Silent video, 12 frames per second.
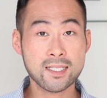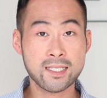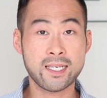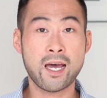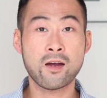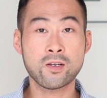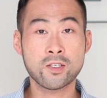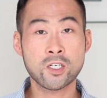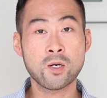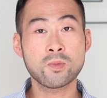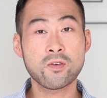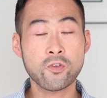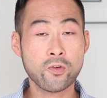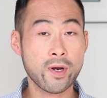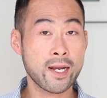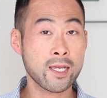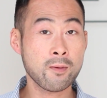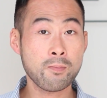is sound in terms of
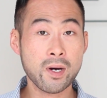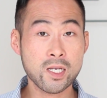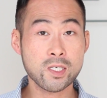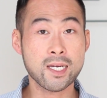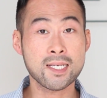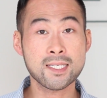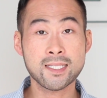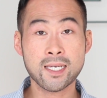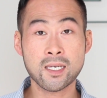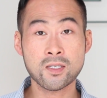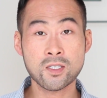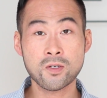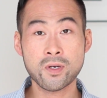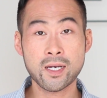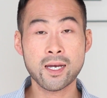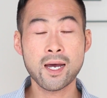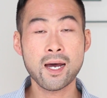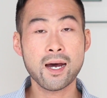creating a budget and sticking to
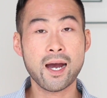it,